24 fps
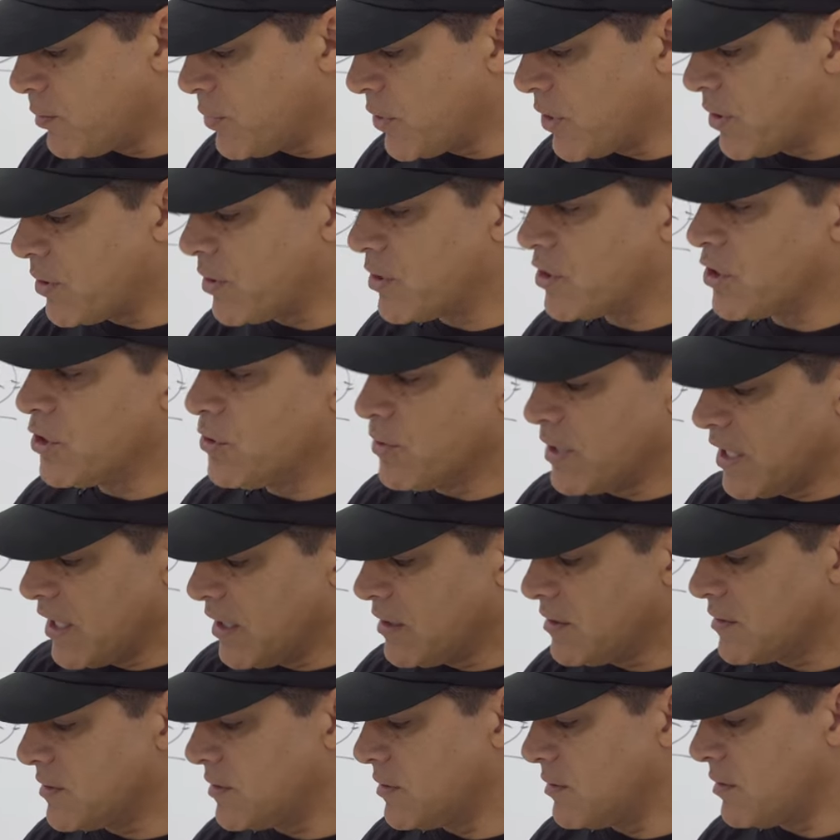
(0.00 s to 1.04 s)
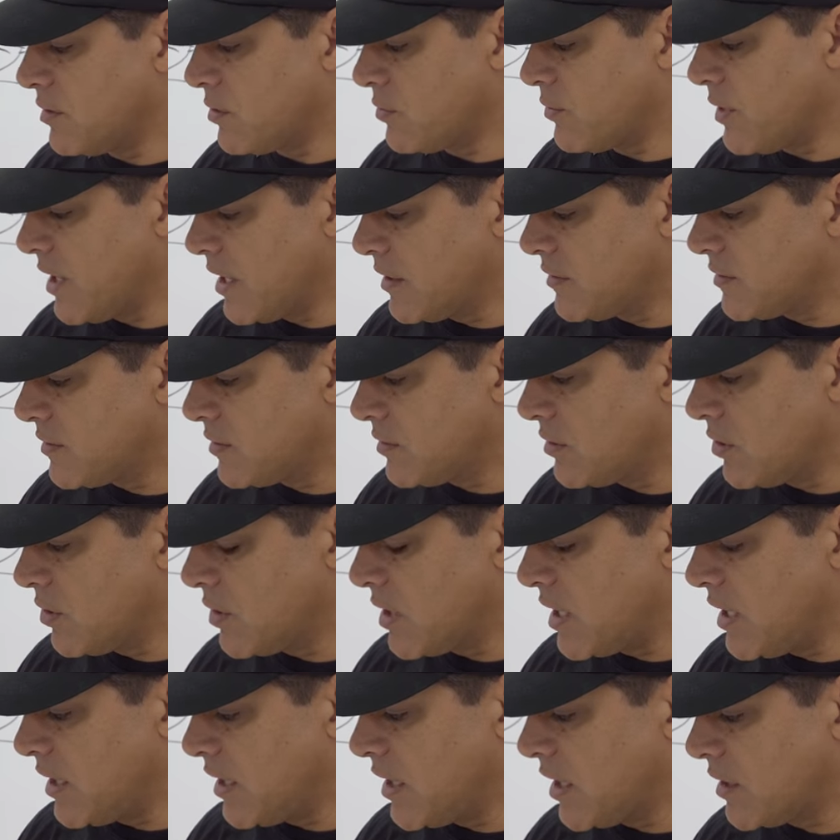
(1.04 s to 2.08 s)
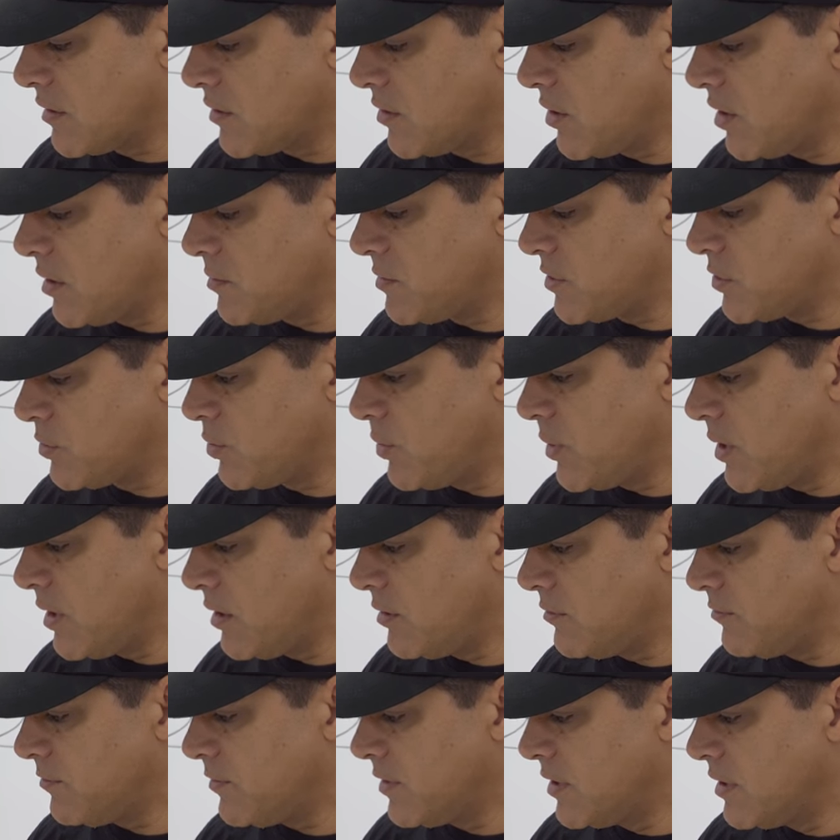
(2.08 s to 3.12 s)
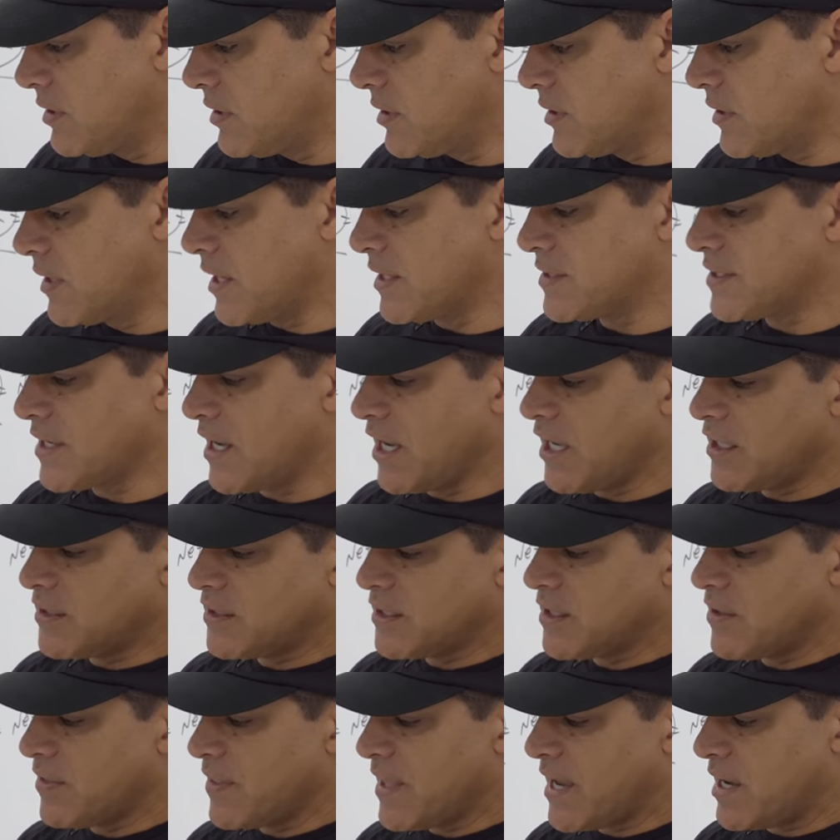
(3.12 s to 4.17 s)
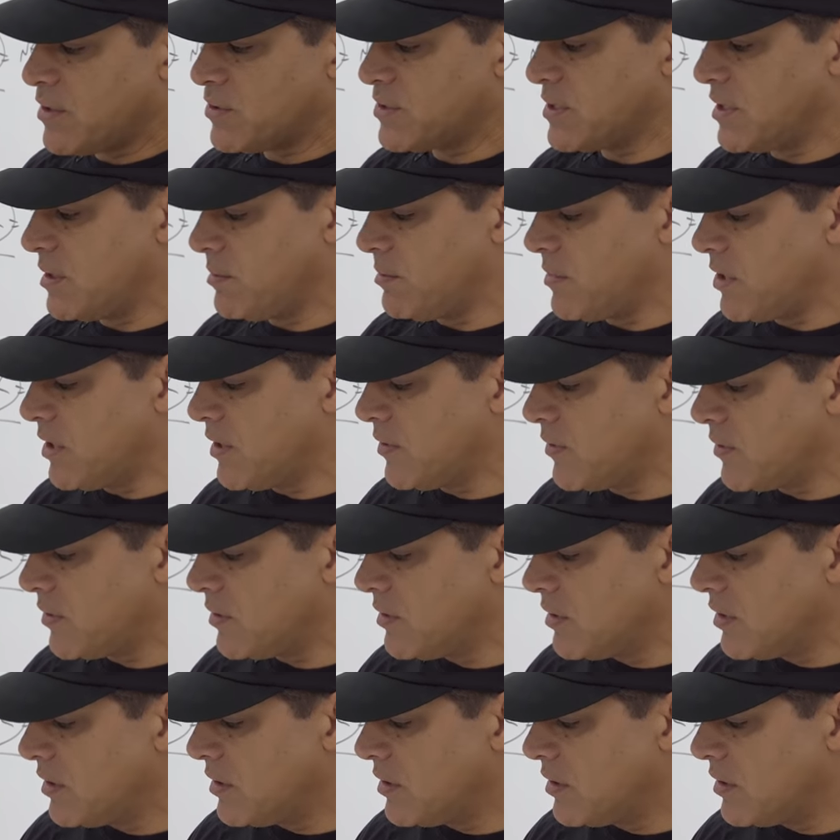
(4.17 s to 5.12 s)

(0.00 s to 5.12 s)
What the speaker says: per unit rent you collect times 12, that's 18,000 a month